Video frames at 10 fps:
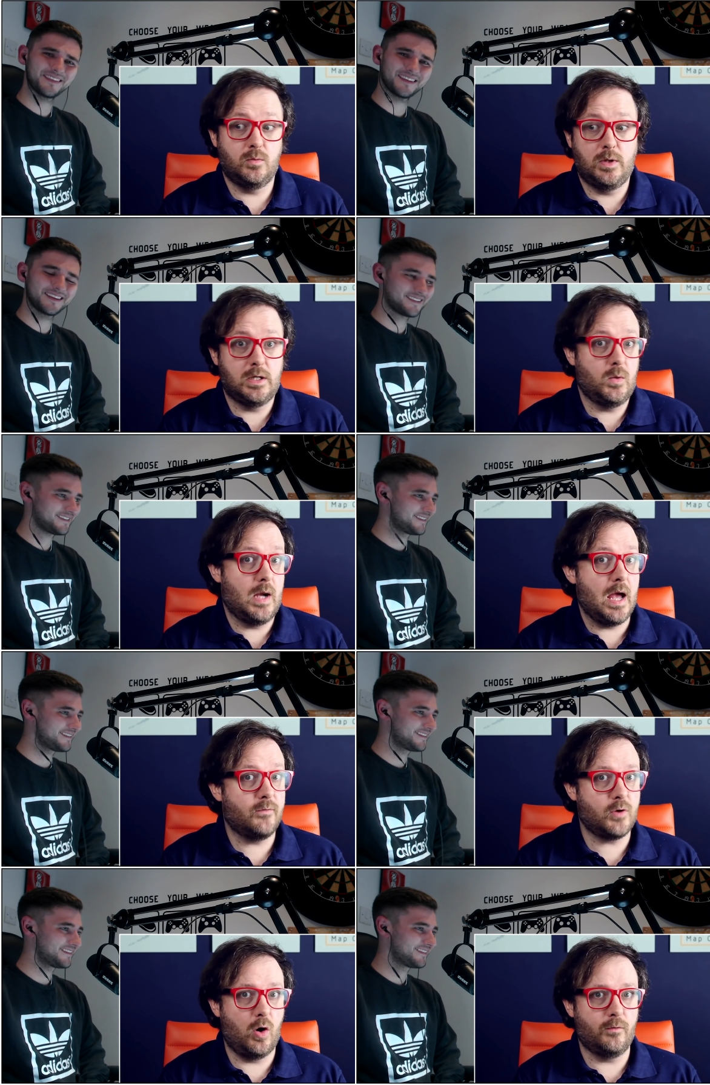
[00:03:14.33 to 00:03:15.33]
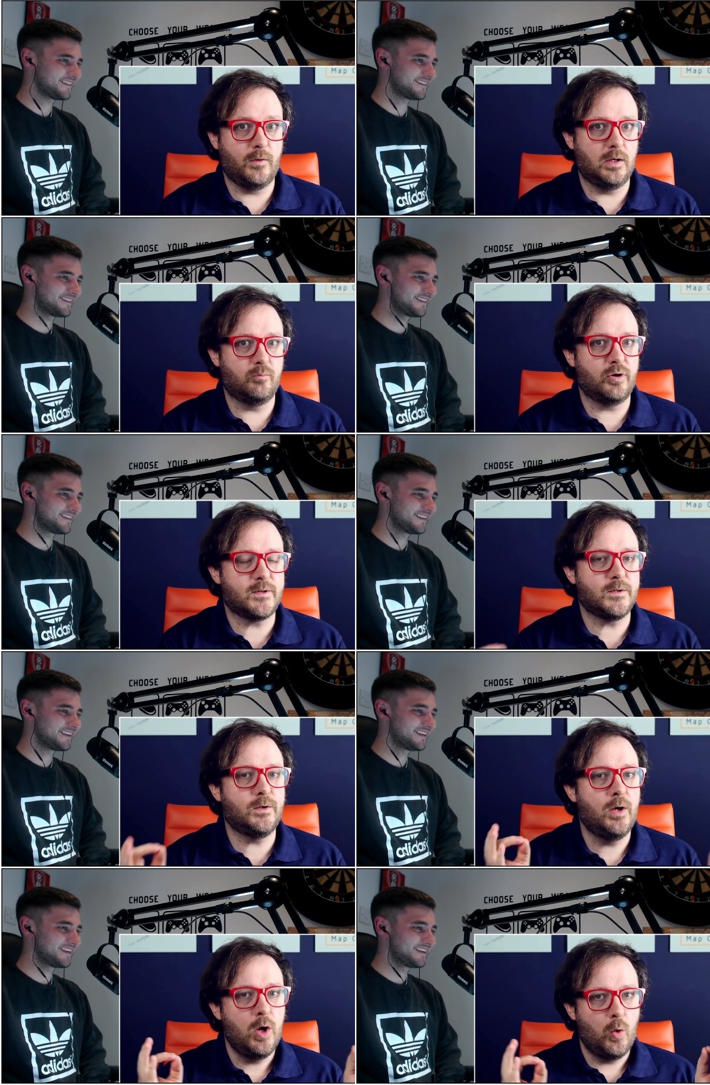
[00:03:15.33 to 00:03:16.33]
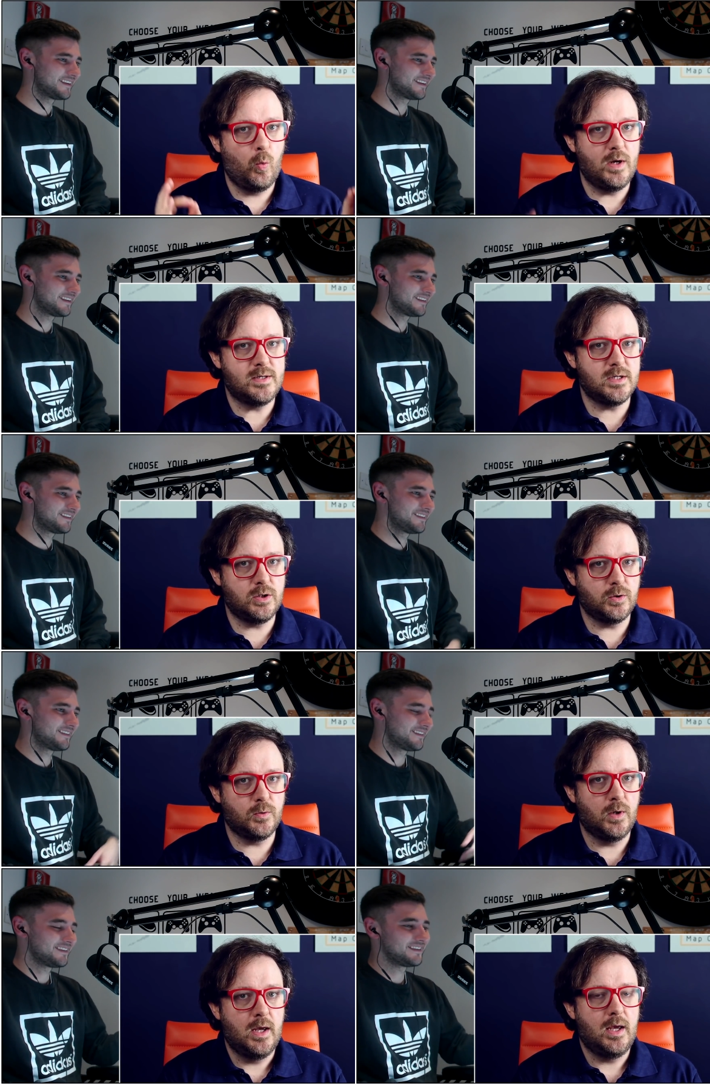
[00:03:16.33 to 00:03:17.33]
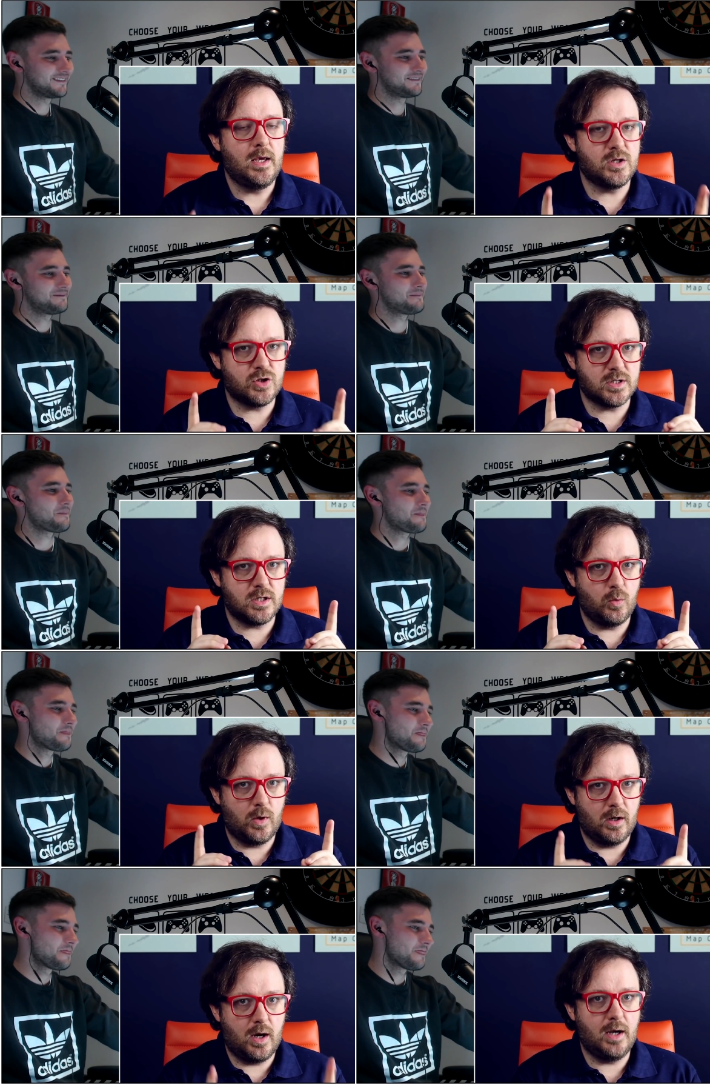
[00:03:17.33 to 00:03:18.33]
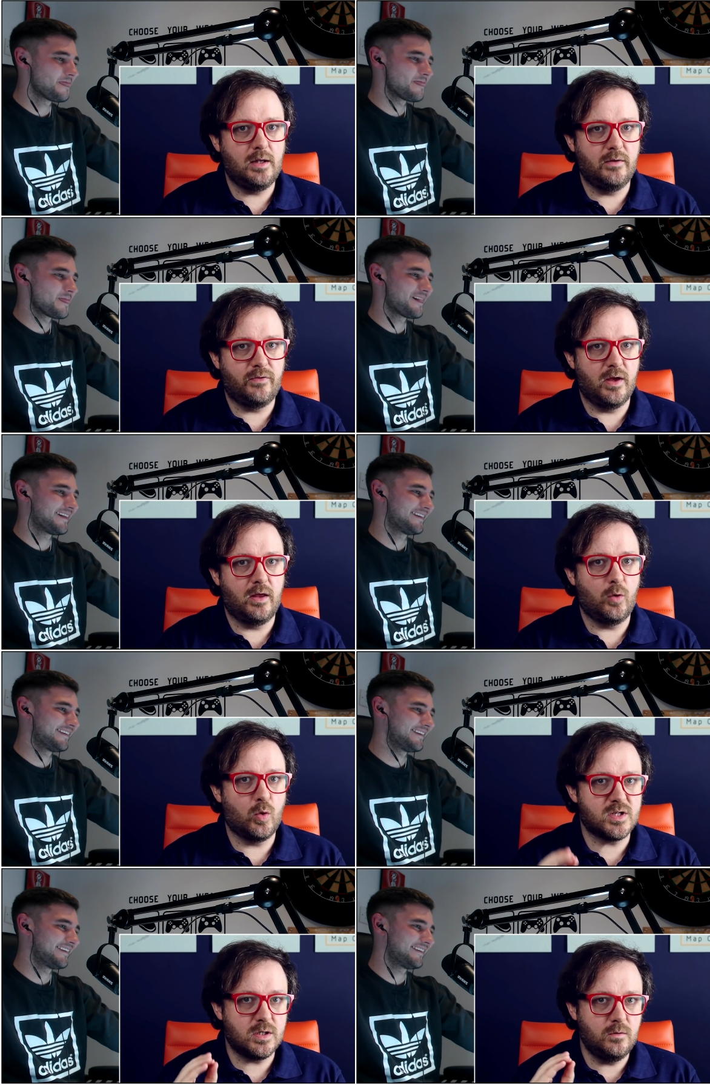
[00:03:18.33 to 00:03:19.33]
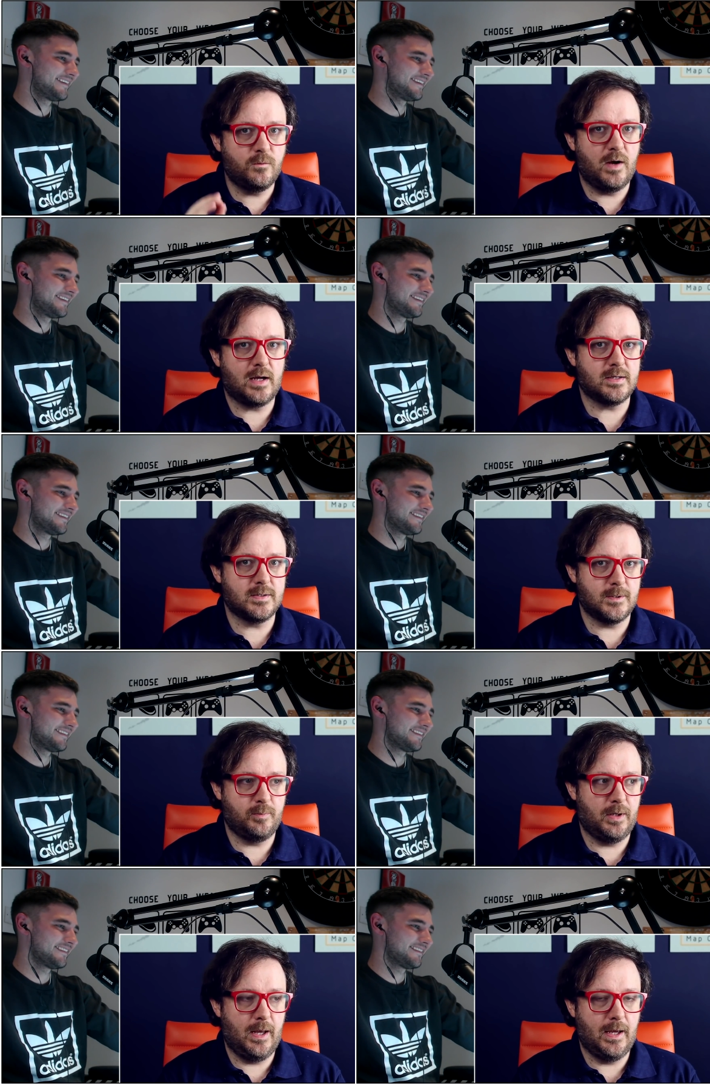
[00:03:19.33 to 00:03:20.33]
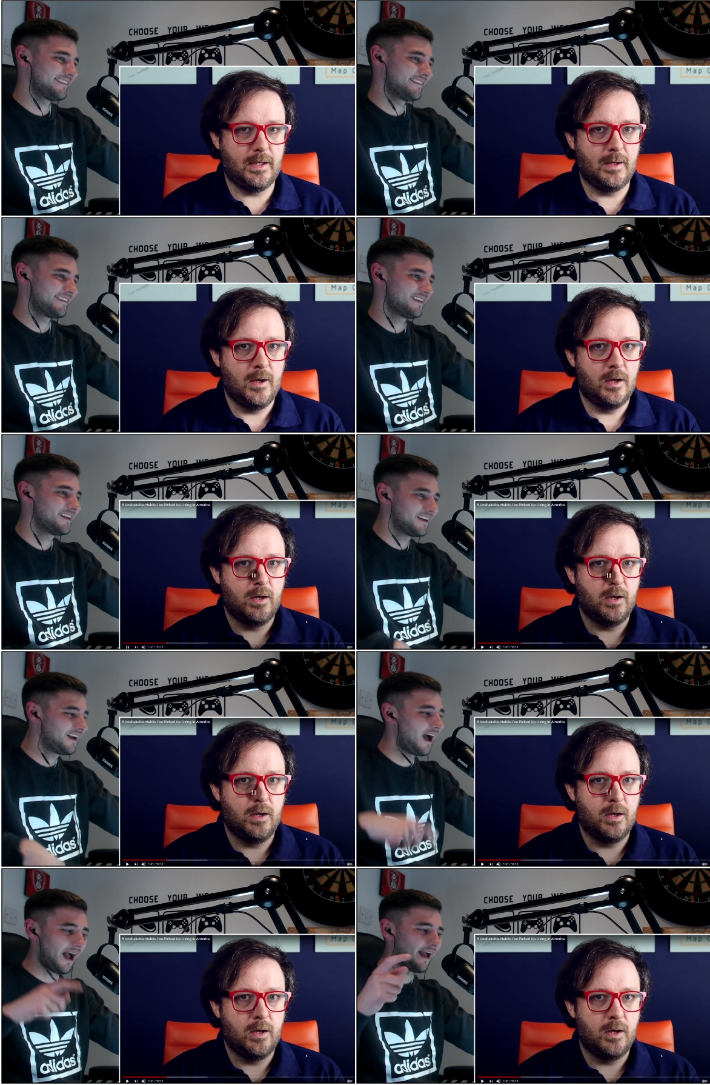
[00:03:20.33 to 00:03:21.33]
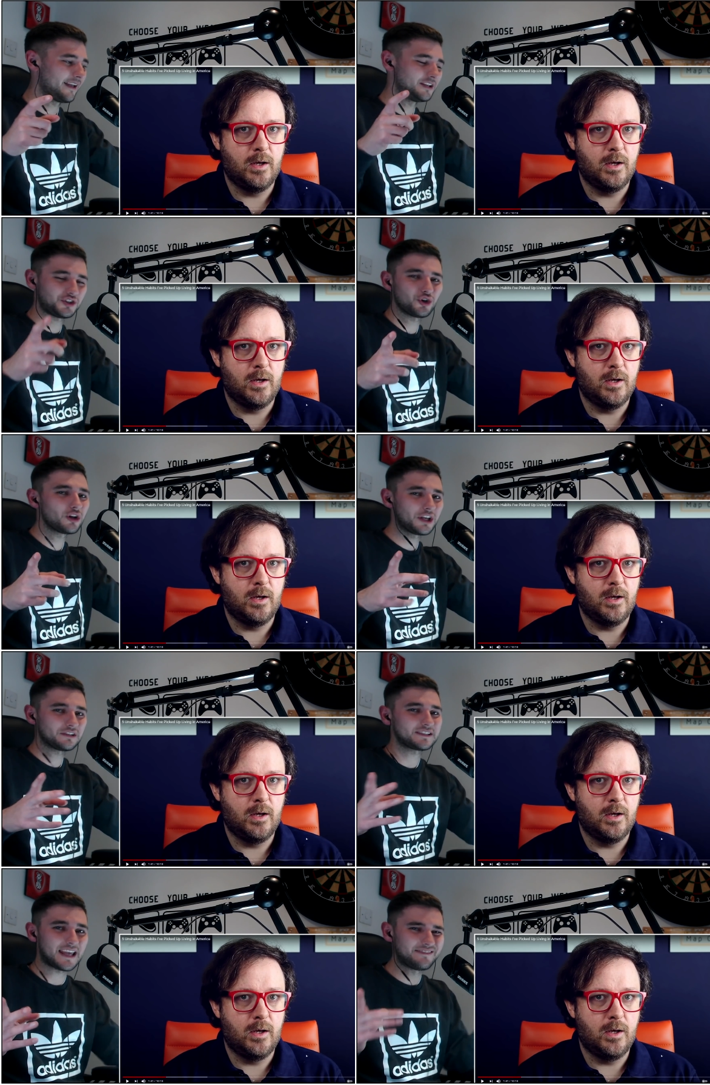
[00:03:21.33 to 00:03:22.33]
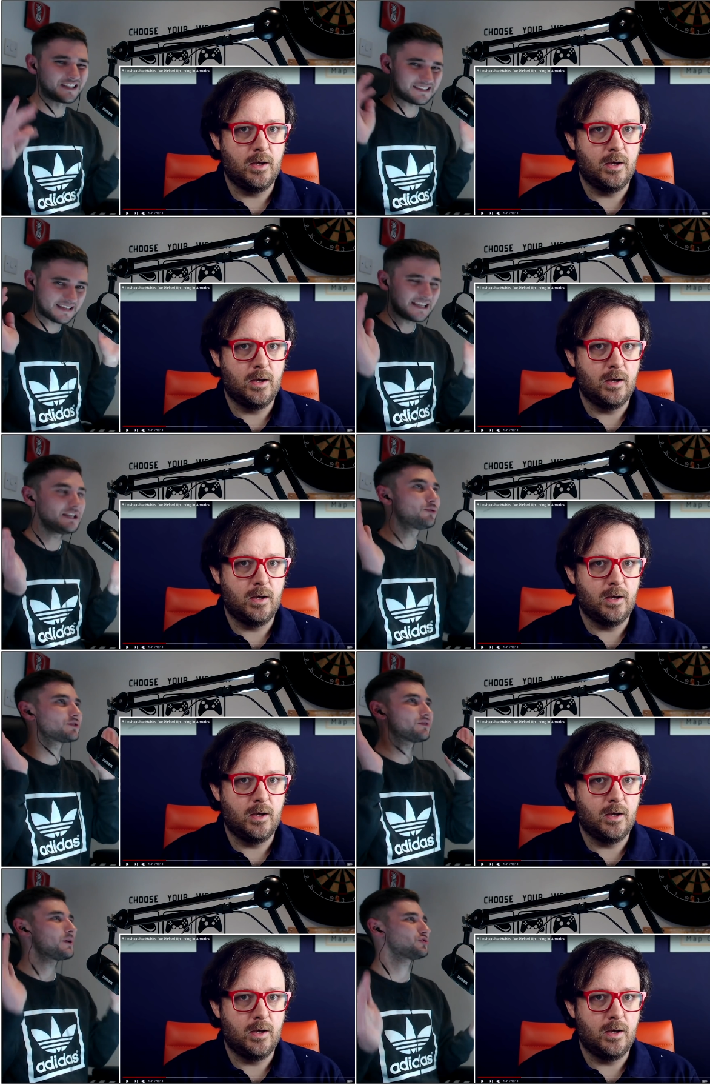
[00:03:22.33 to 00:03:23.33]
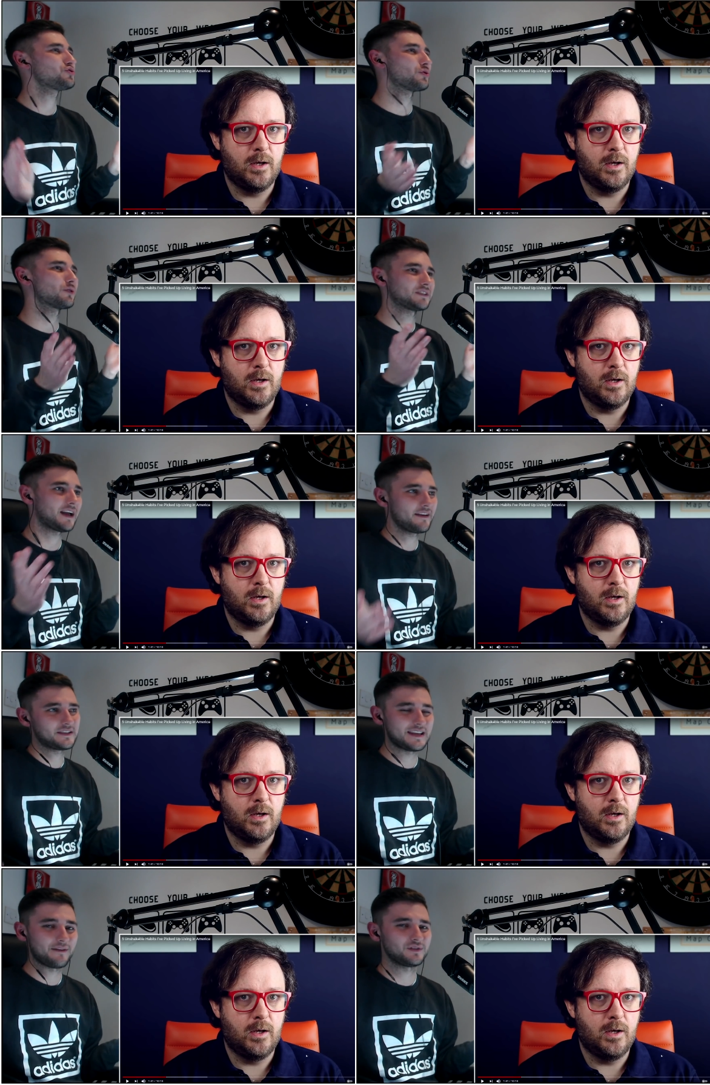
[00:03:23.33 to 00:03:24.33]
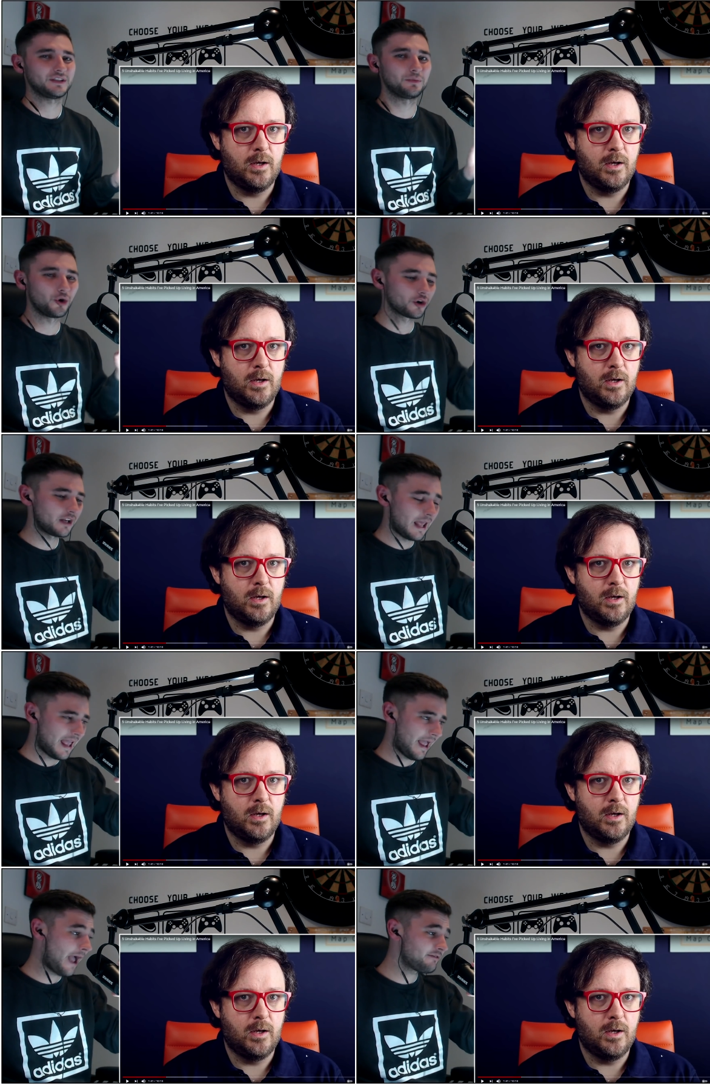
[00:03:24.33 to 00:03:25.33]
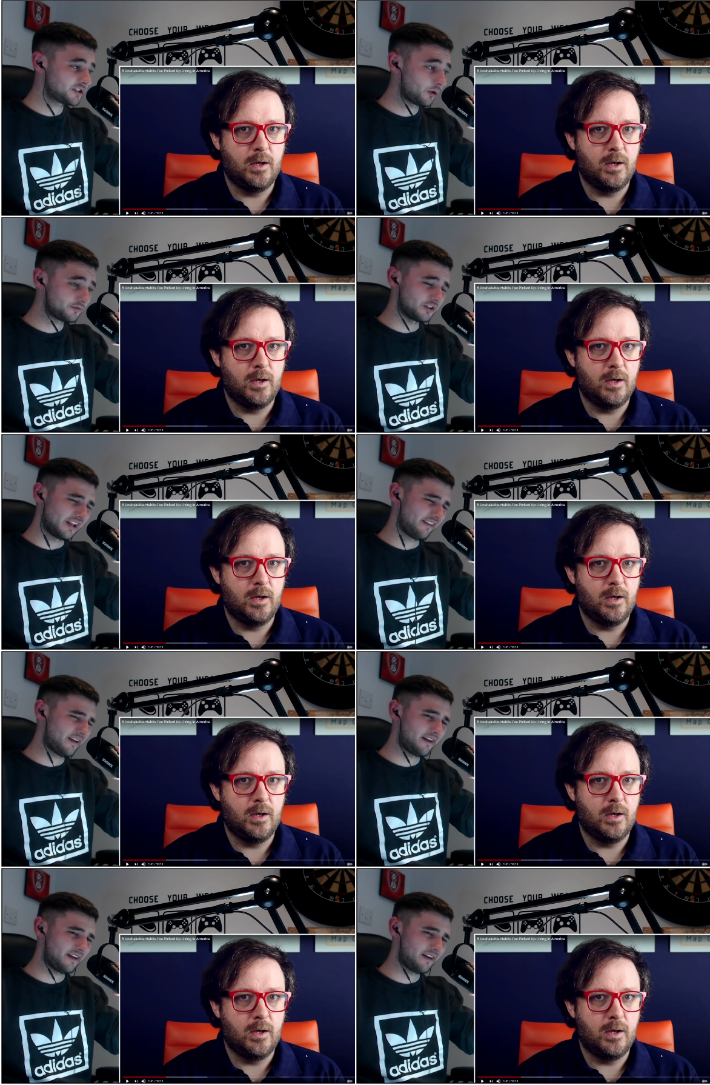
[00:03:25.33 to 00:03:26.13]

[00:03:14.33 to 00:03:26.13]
Speaker 1: that we don't have coffee in Britain. We do. It's just that when I lived there, there were two factors at
Speaker 2: play. It's surely going to say that tea was the most drunk because I have a tea every single morning. Every so often, if I've